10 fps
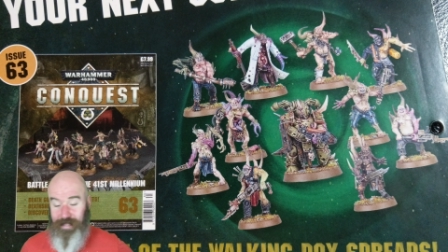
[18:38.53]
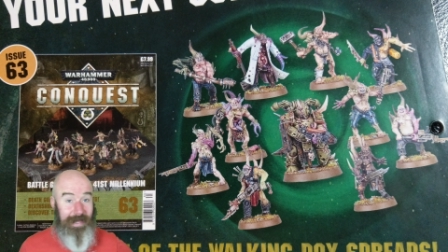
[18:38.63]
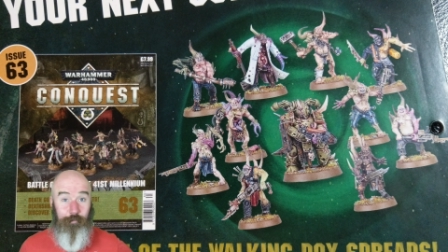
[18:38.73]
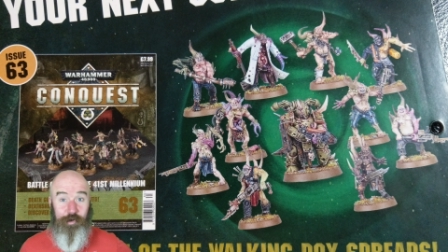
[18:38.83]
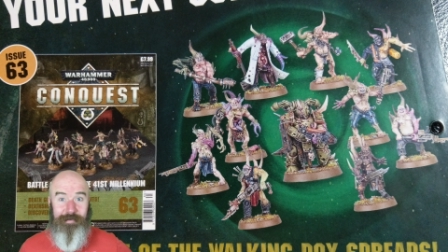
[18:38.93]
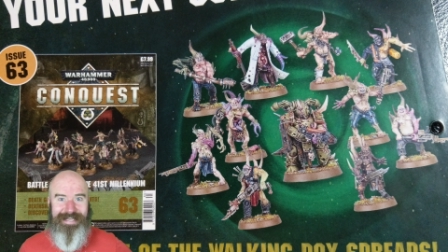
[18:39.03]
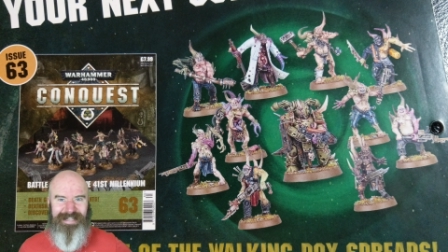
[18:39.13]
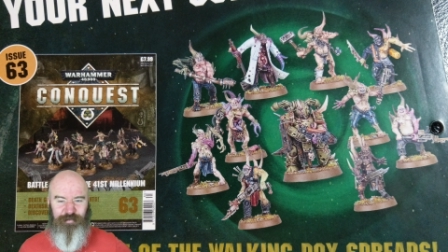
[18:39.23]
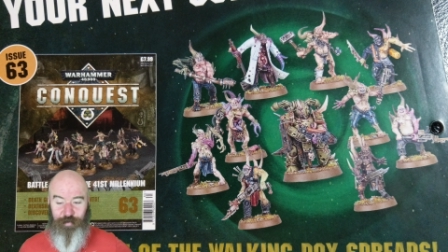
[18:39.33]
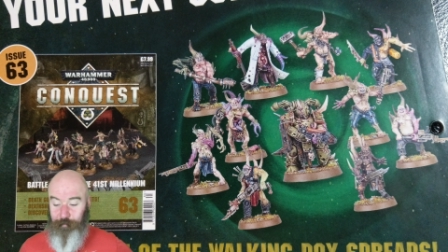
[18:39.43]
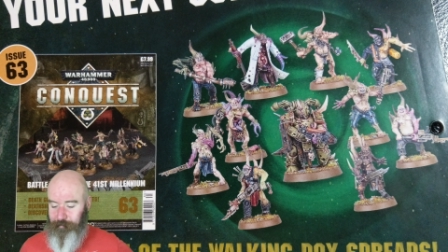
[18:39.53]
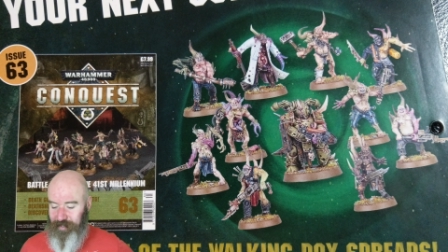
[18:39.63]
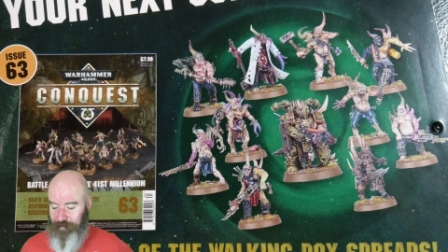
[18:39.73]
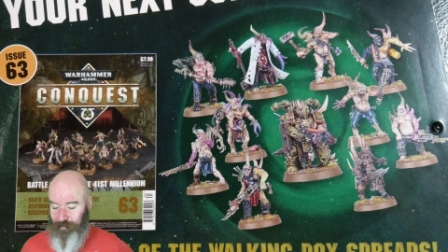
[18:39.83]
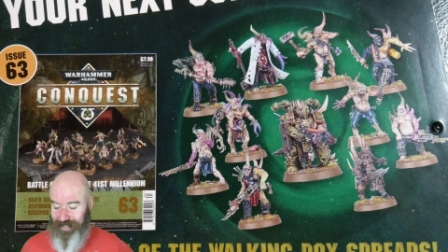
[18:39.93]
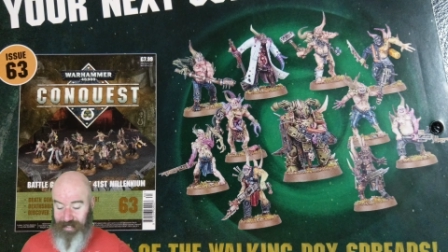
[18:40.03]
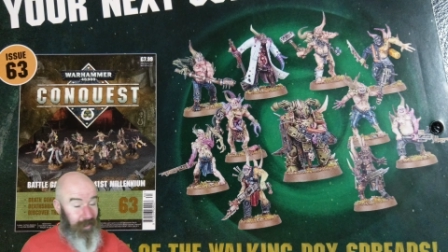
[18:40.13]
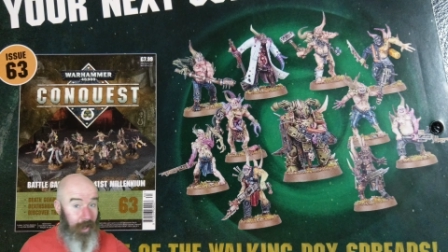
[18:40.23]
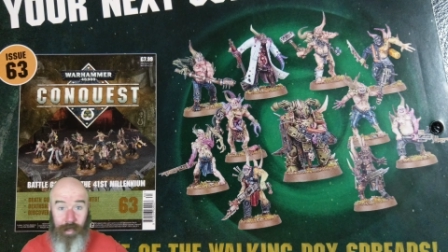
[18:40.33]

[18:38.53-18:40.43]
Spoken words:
Then what are we getting the following week? We're getting